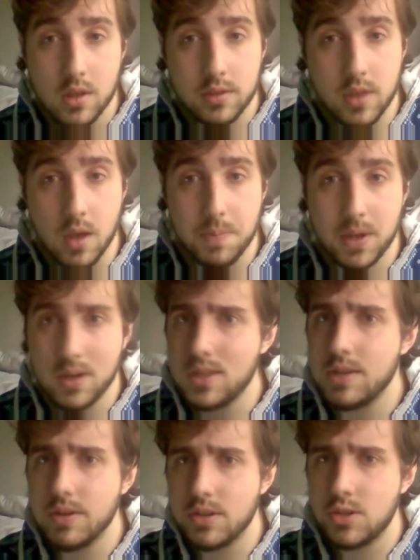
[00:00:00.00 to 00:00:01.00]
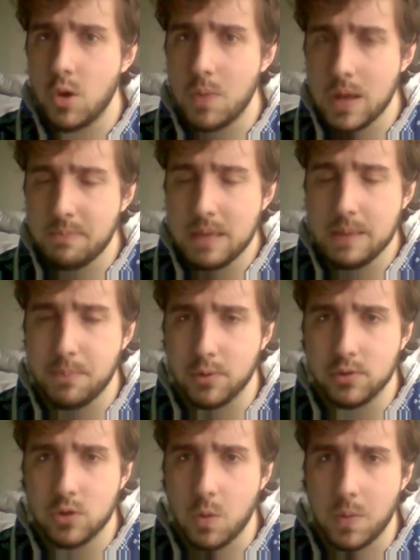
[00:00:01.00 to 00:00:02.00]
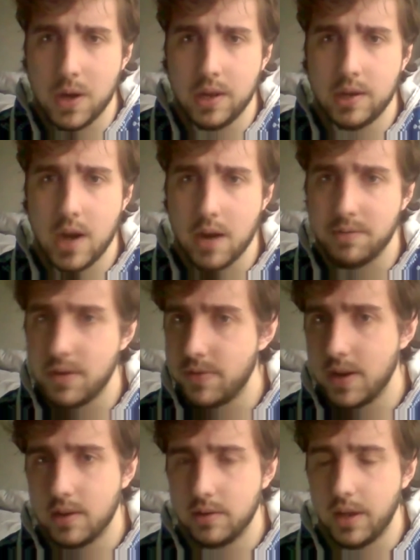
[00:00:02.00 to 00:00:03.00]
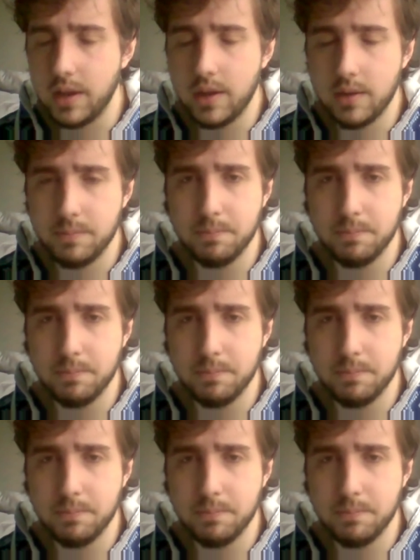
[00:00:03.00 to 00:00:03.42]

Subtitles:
That because there are so many people, so many kind of different like